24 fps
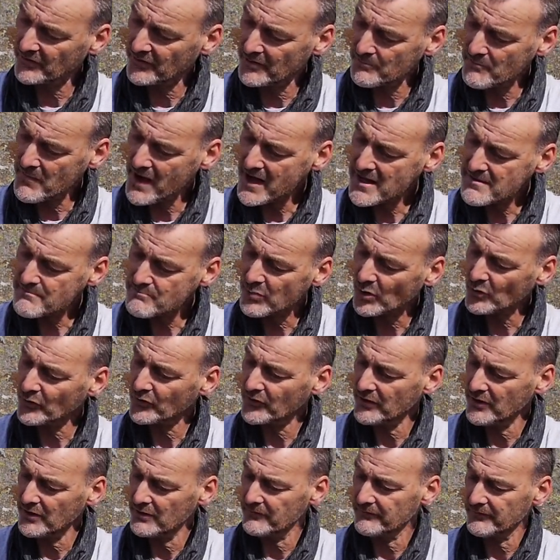The main
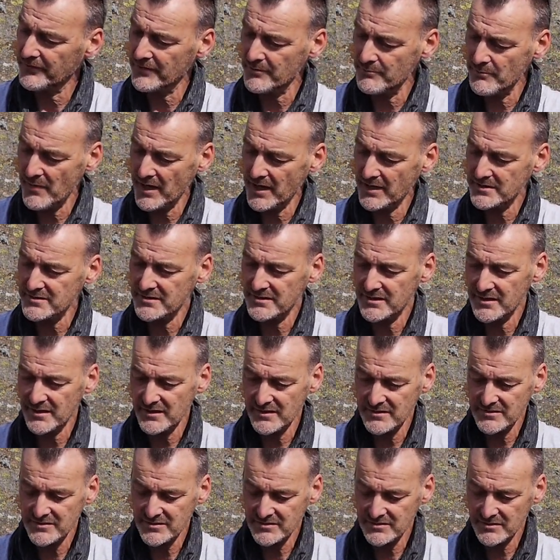body of the mitt
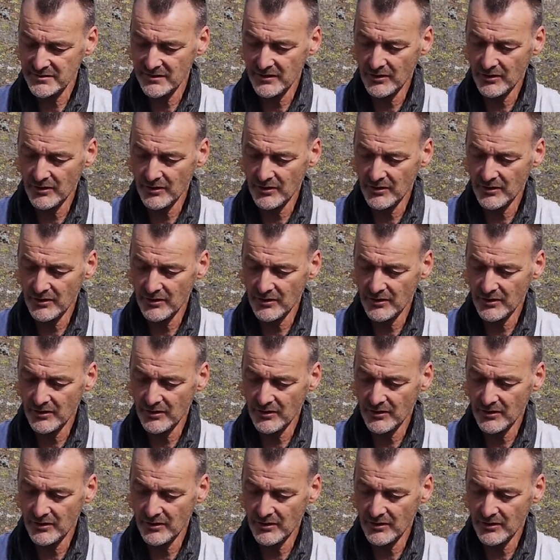is,